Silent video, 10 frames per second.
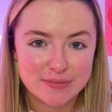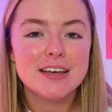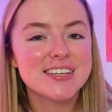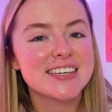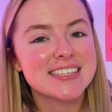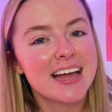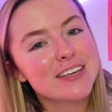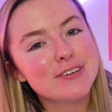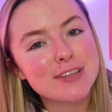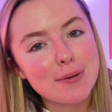So yes, thank
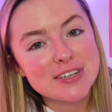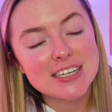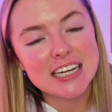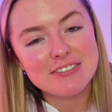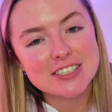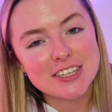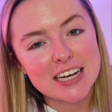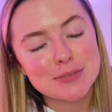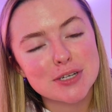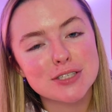you so much to Leaving Cert
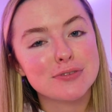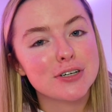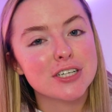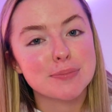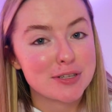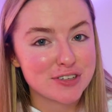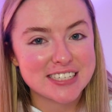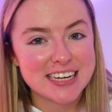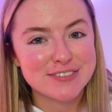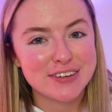Experts for sponsoring
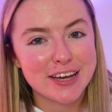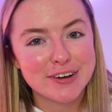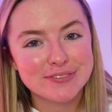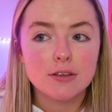today's video.